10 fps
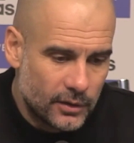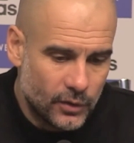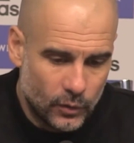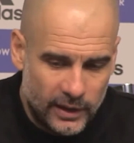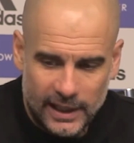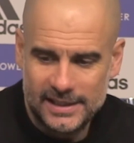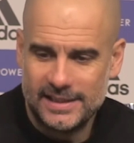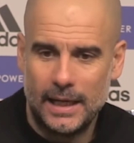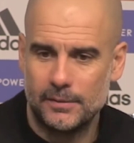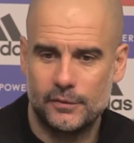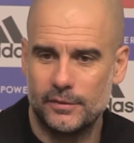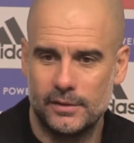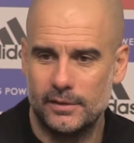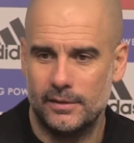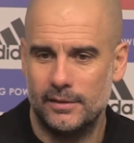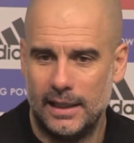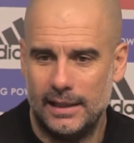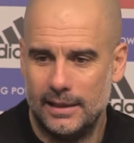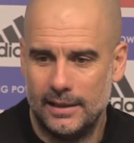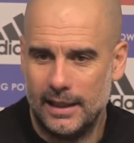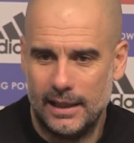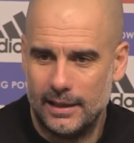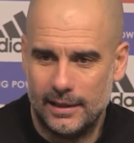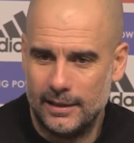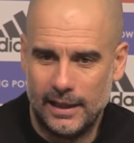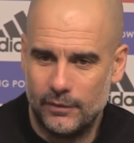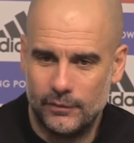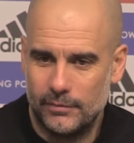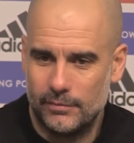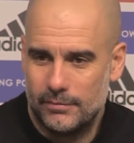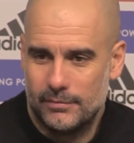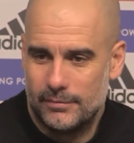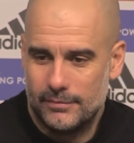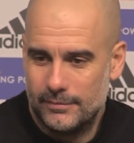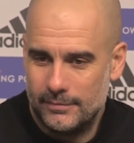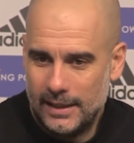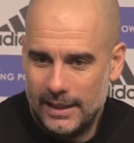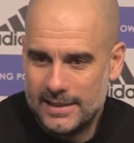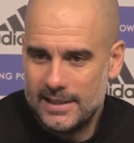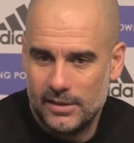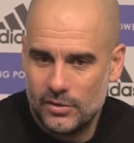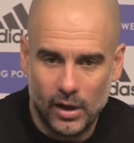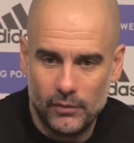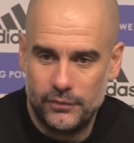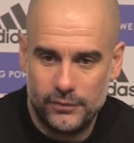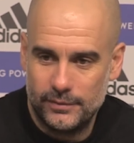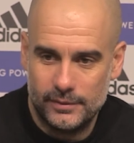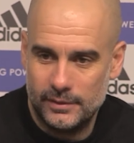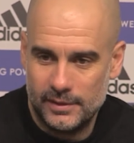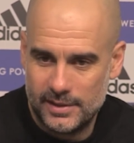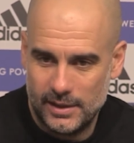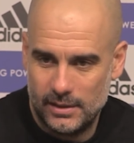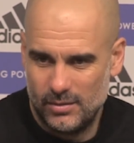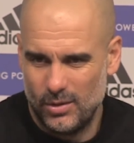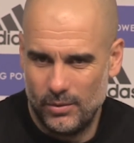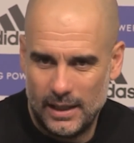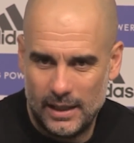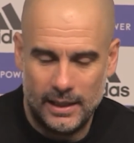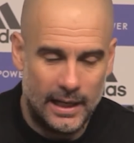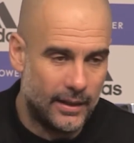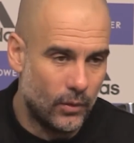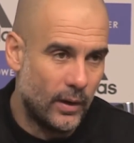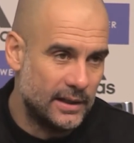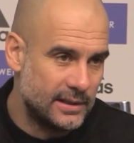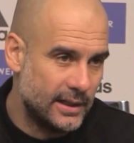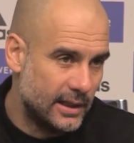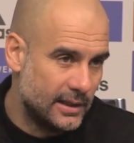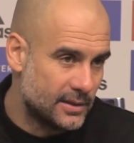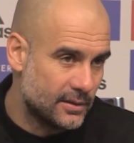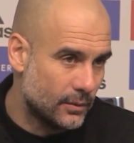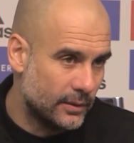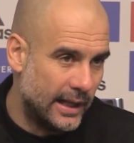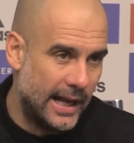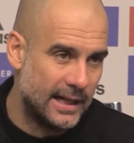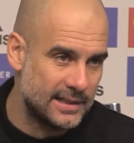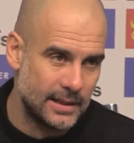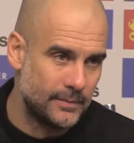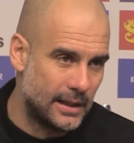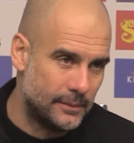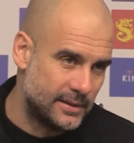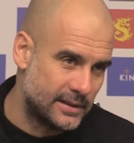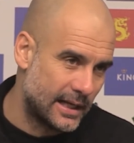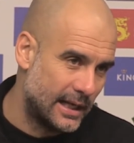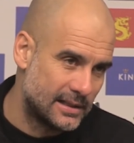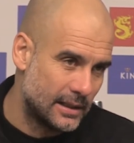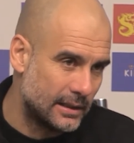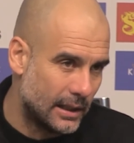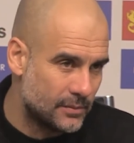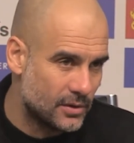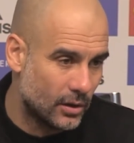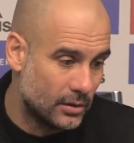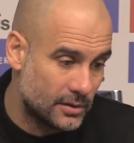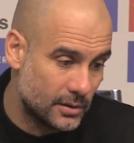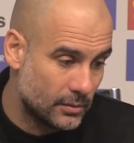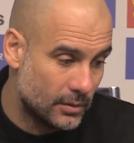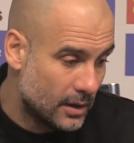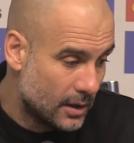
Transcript: so there are times then then then then he's sent off. And they said, oh, another ones it is. So the hand sometimes is hand, sometimes don't. So.